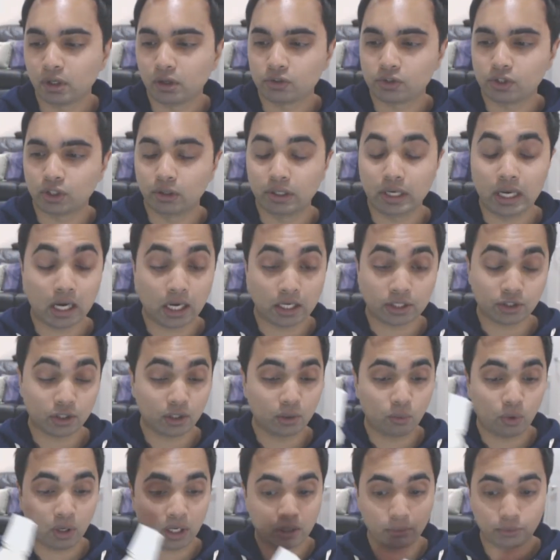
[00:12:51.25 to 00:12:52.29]
So yeah, I don't
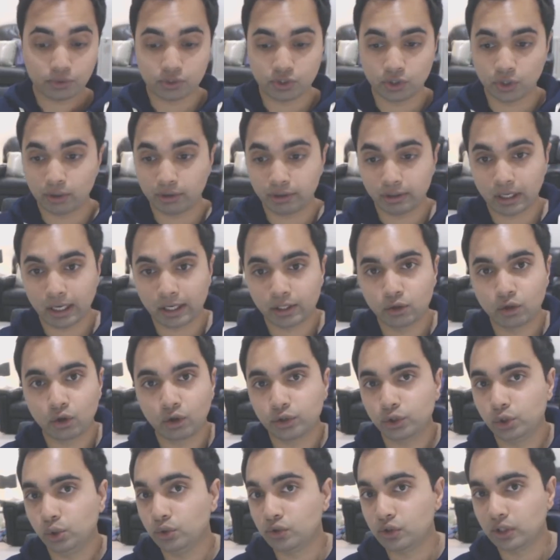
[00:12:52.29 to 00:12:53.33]
know what I was doing, like
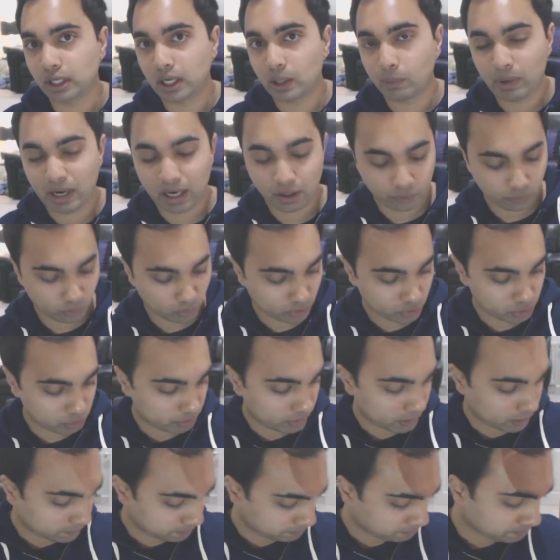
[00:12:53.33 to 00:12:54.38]
not using a mouthwash,
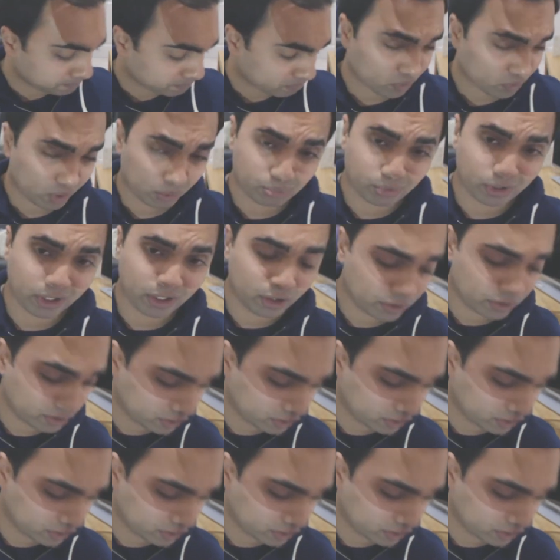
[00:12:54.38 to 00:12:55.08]
but pretty